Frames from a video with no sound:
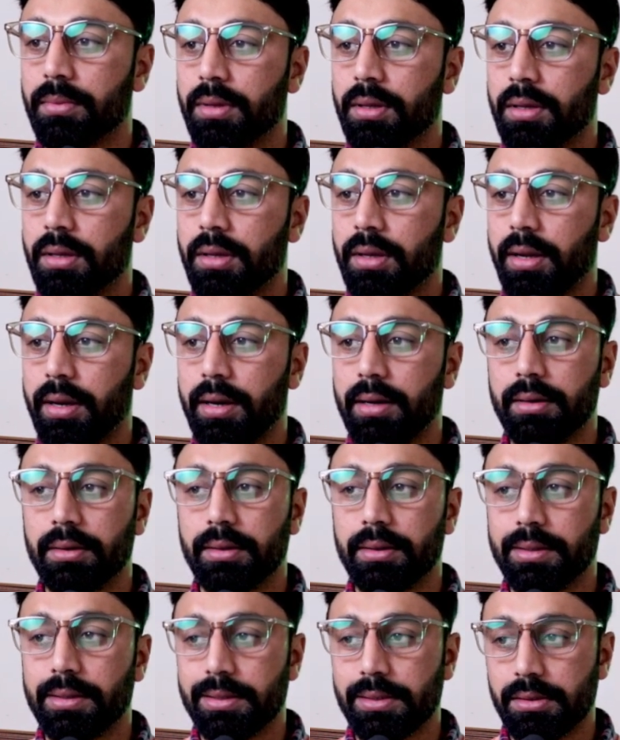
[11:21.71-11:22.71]
and
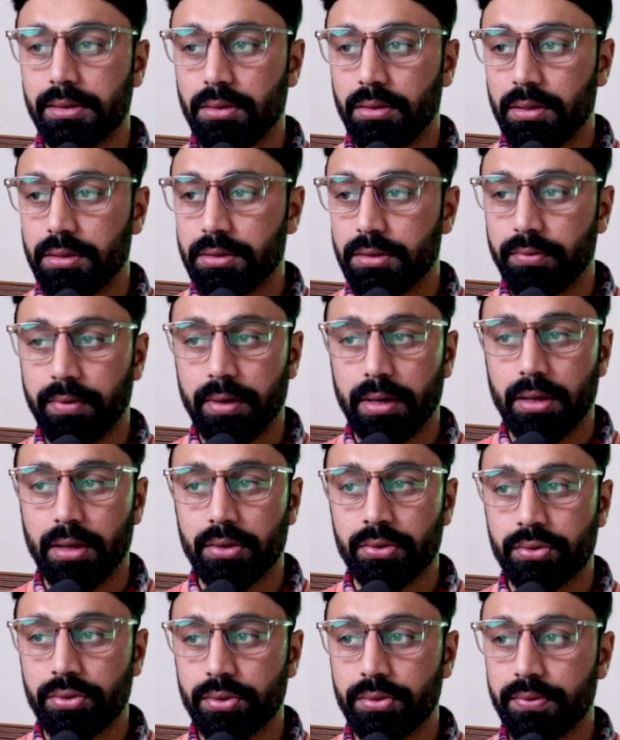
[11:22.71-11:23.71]
this is also very
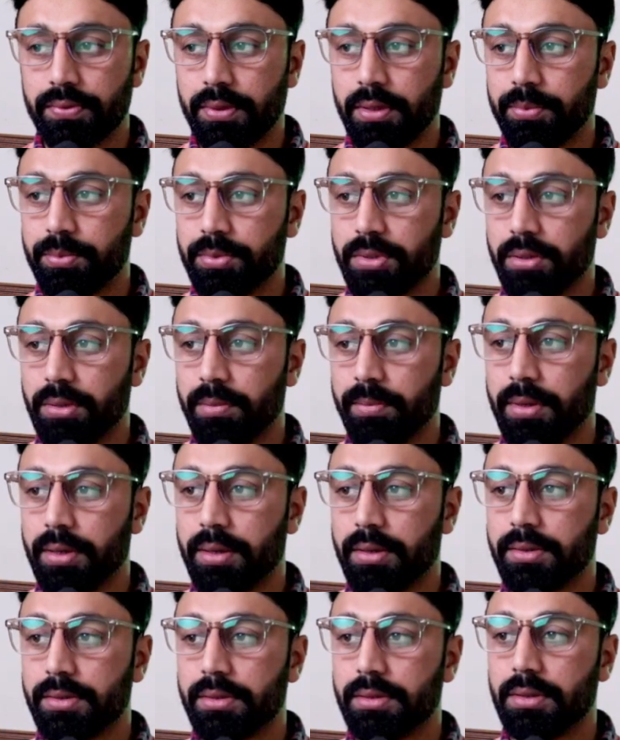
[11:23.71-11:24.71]
useful option
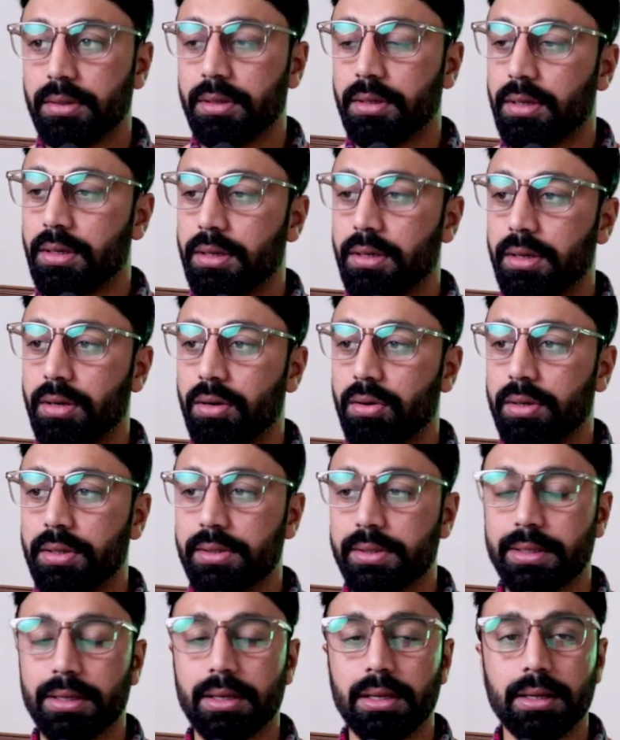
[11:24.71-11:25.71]
because on a
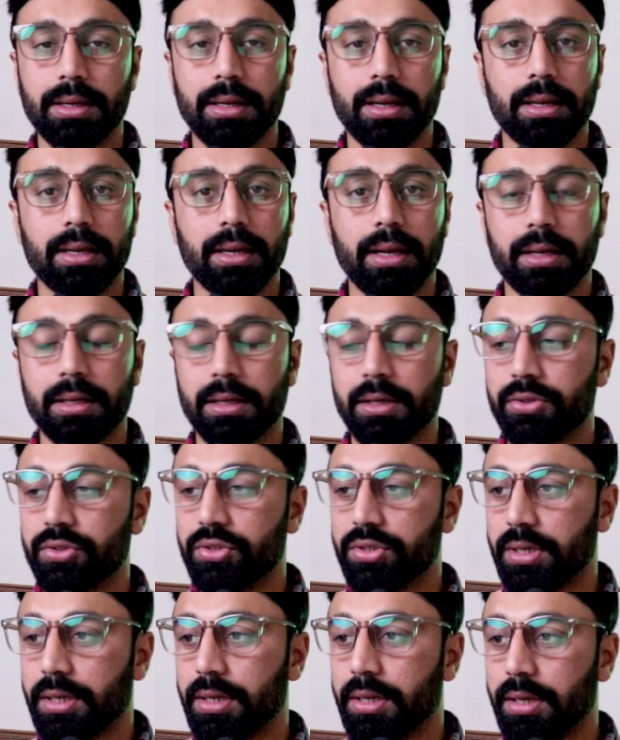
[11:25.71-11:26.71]
single click I can
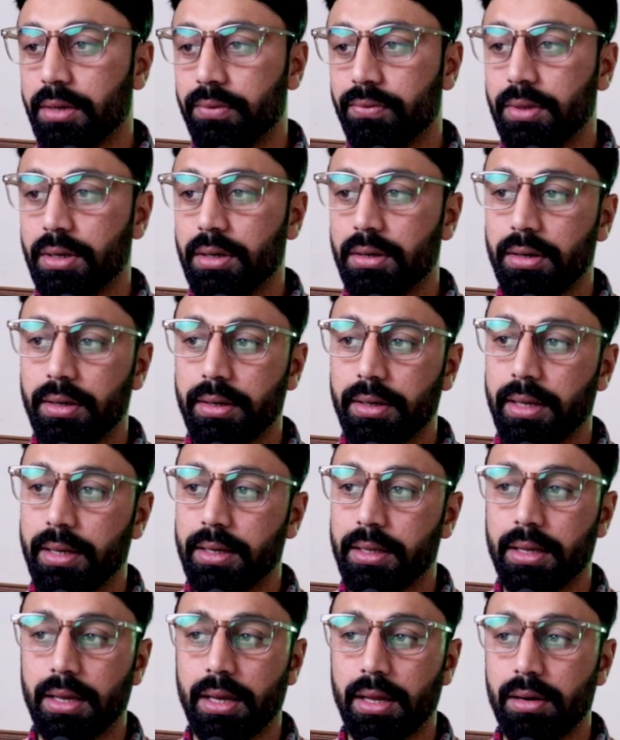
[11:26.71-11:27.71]
check if there are any
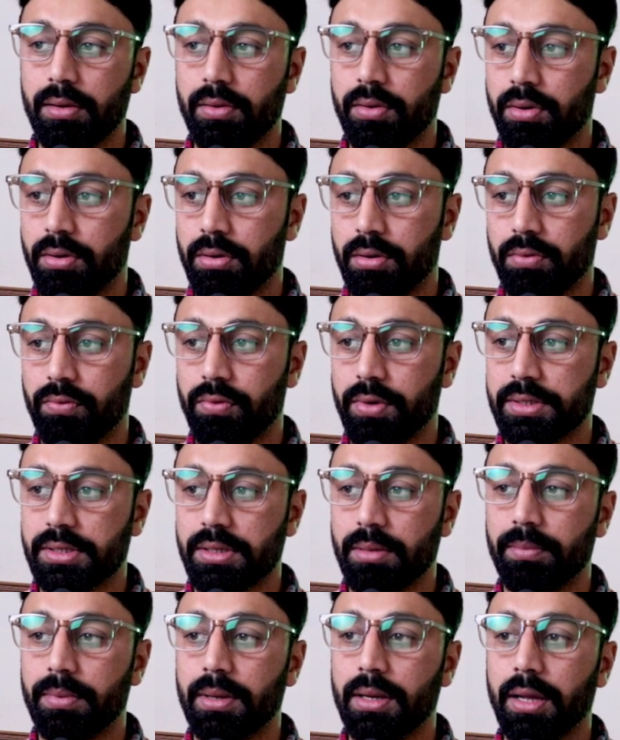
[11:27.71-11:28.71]
error or not. For
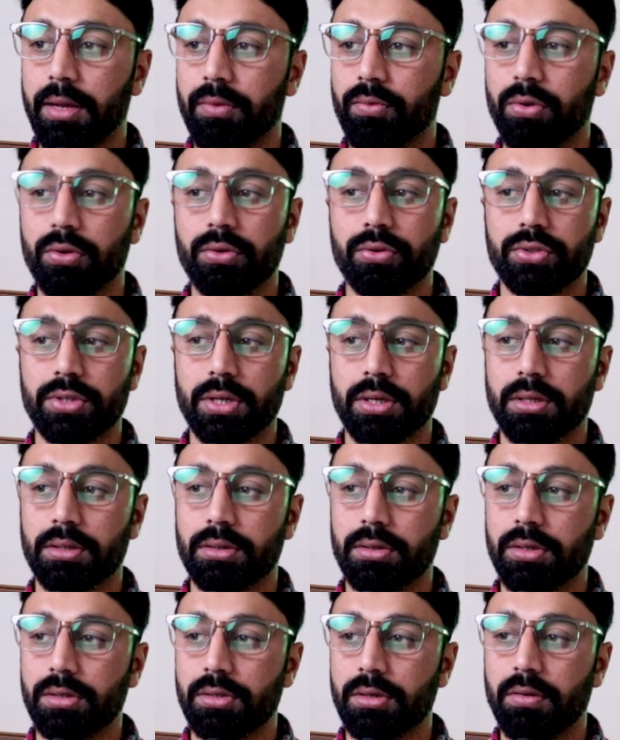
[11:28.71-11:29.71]
example, I want to check
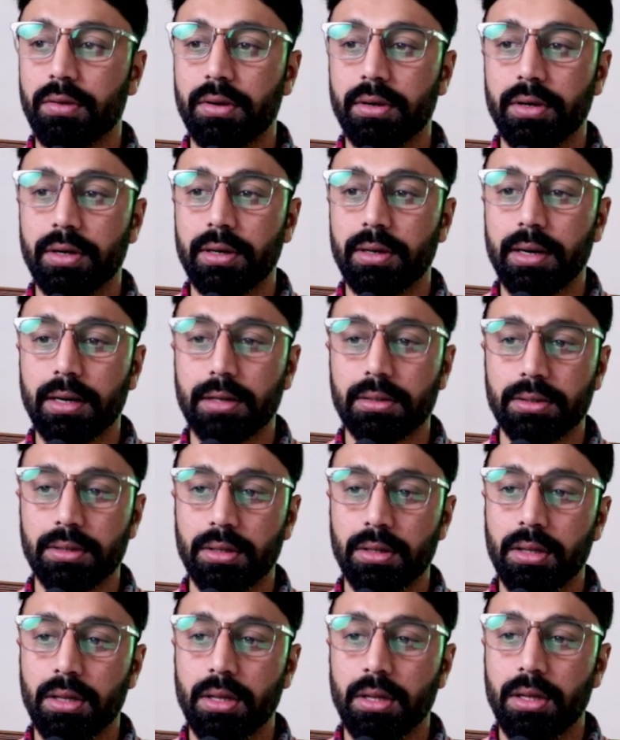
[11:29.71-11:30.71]
301 redirect,
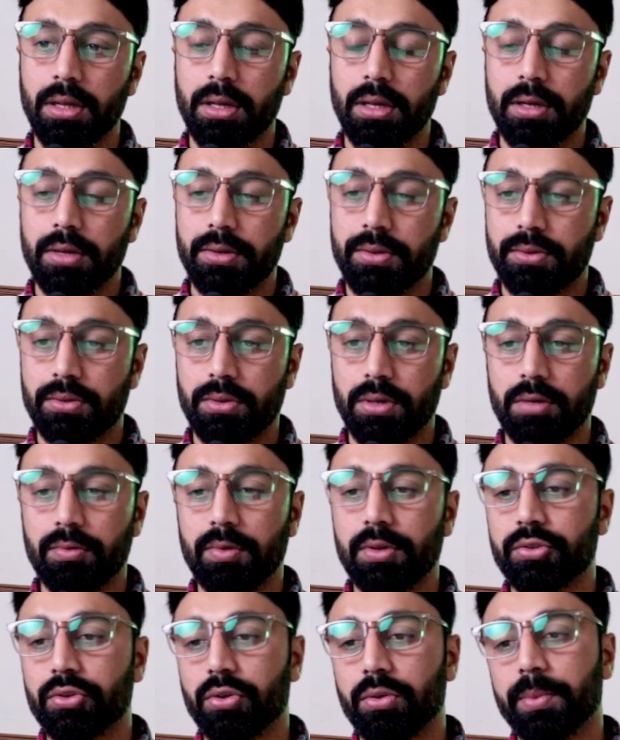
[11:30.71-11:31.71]
so it will
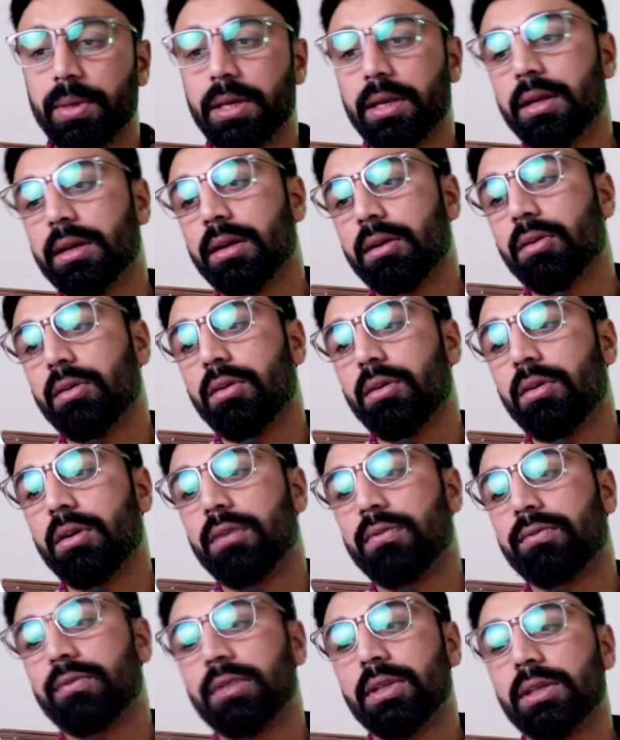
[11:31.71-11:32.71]
show me all of
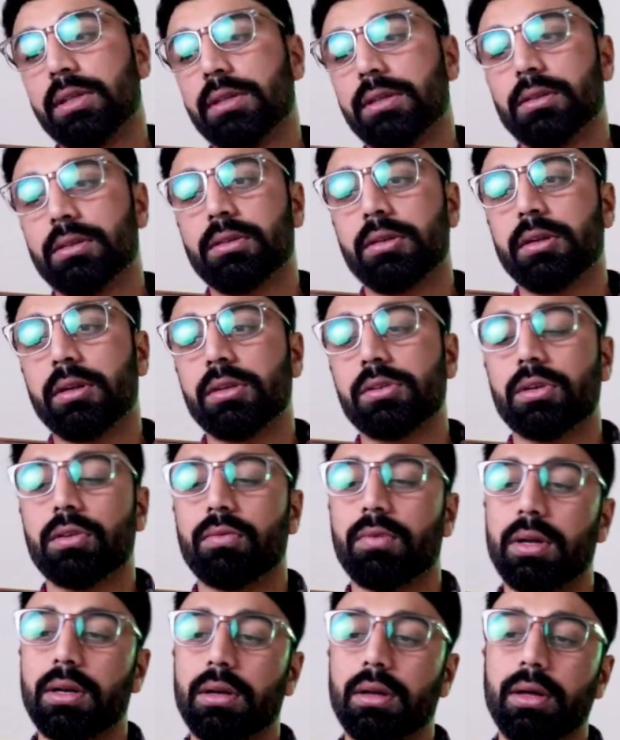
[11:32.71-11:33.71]
these
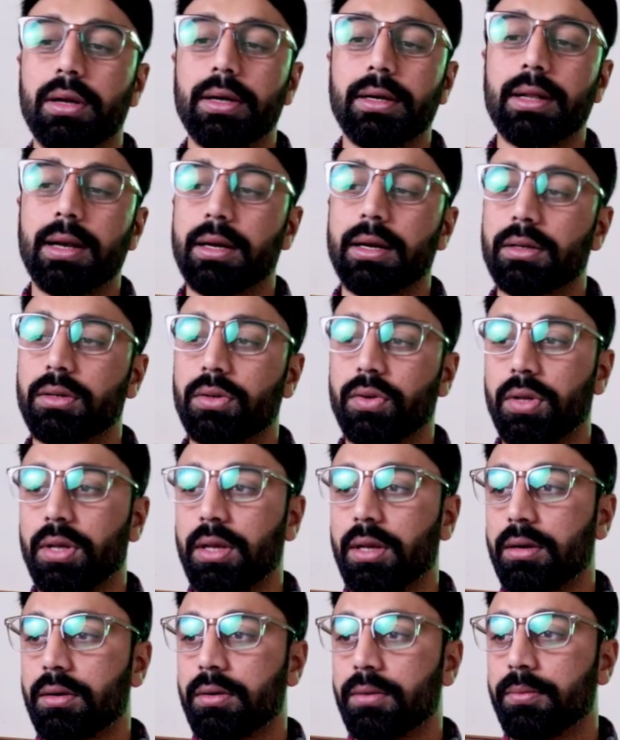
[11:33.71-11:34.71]
301 redirect here.
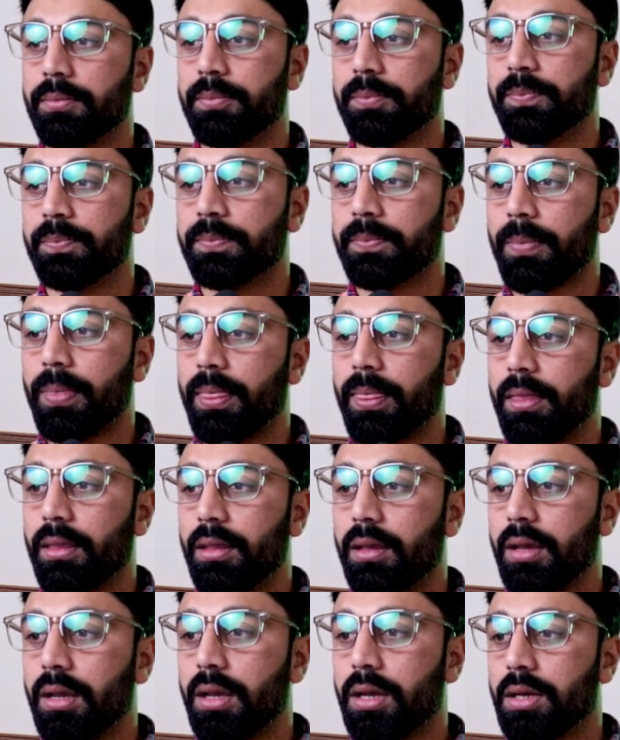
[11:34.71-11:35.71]

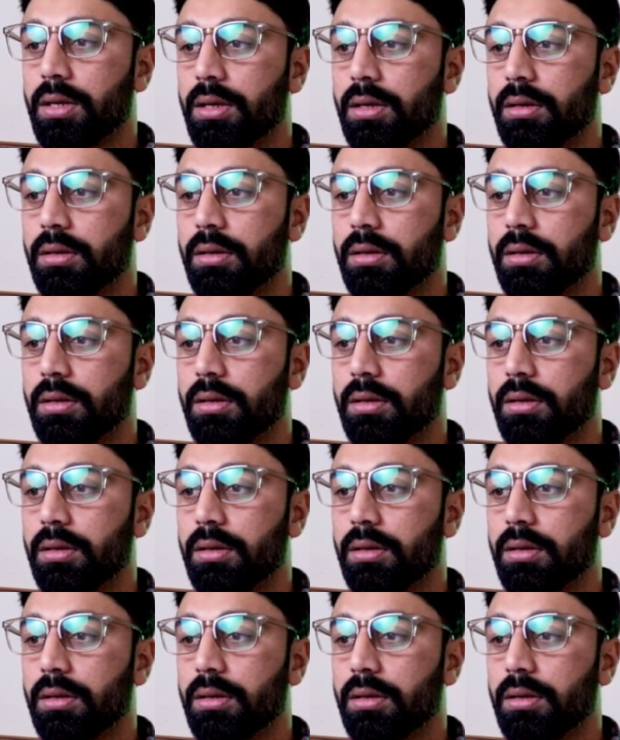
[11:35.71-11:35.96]
And